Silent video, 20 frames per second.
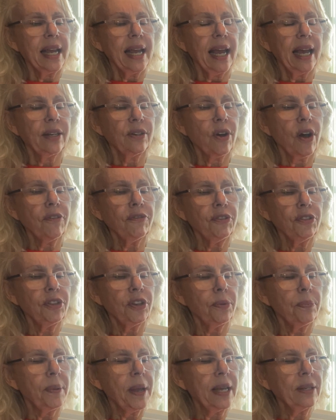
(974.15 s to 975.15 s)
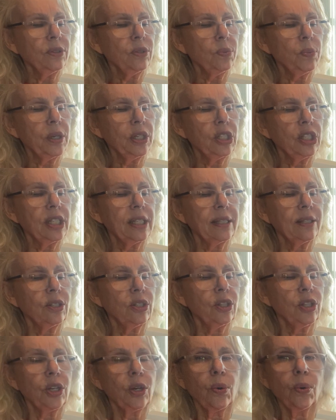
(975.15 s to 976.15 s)
and offered their best wishes
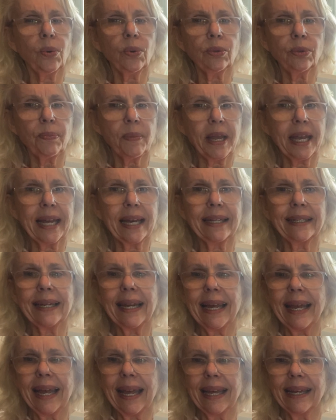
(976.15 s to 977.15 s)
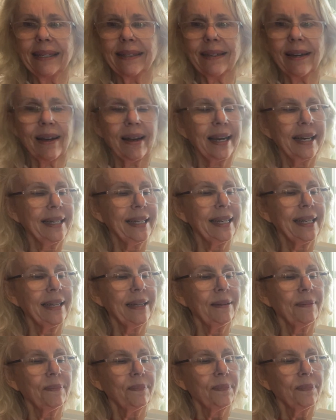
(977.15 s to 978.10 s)
to the old man and Heidi.